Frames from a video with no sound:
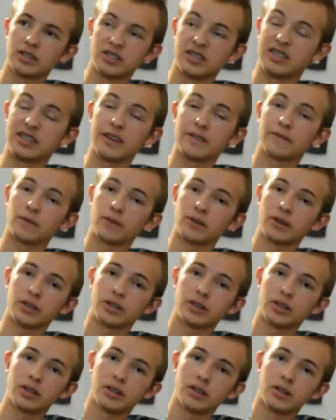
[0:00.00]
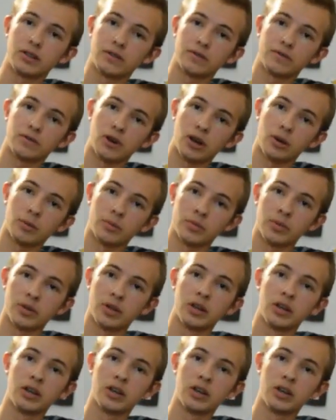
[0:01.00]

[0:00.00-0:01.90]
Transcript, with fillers: is different from